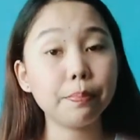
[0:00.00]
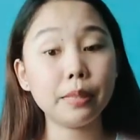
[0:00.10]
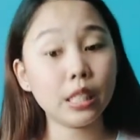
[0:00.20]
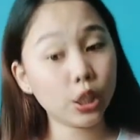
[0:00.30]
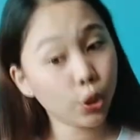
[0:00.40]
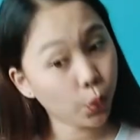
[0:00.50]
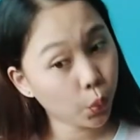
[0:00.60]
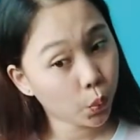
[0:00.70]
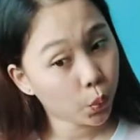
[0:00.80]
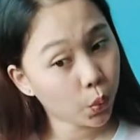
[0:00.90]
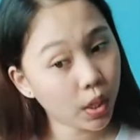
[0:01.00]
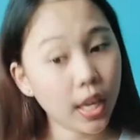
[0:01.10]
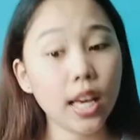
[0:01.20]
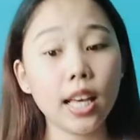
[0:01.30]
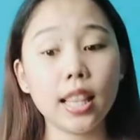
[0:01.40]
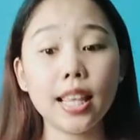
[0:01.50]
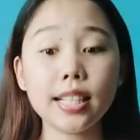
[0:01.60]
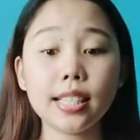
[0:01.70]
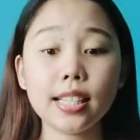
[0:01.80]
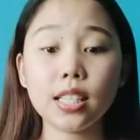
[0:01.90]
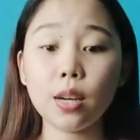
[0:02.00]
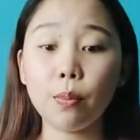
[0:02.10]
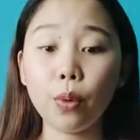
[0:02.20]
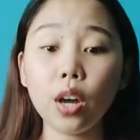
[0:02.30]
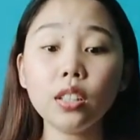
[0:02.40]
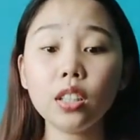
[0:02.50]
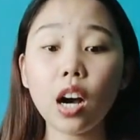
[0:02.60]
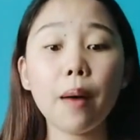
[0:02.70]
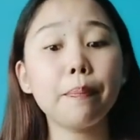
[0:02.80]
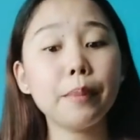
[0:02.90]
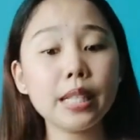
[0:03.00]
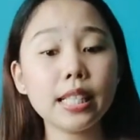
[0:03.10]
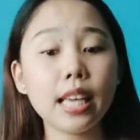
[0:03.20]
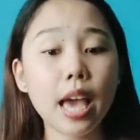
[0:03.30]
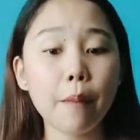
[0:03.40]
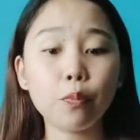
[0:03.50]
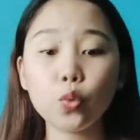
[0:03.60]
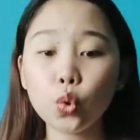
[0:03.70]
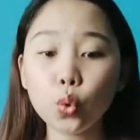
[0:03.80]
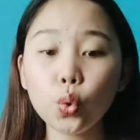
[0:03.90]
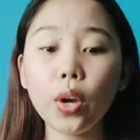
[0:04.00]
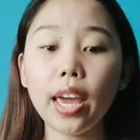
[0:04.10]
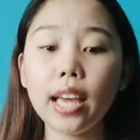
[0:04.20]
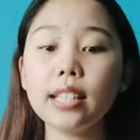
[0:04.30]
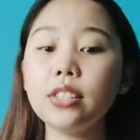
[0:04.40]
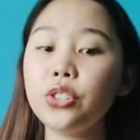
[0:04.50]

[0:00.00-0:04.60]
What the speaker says: and a Video Core 4 Graphics Processing Unit GPU.